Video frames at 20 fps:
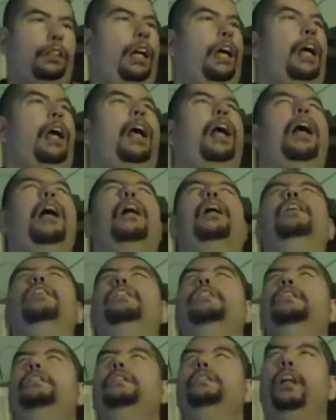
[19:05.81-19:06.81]

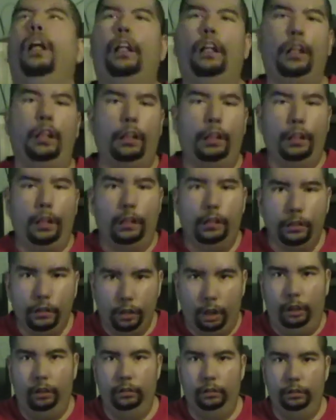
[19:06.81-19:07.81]
Hell fucking
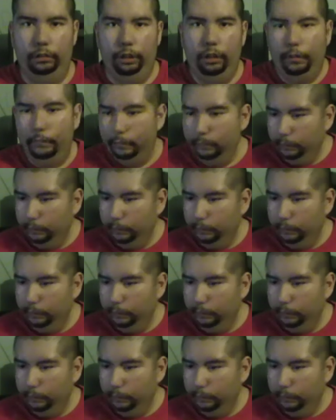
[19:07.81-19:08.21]
no.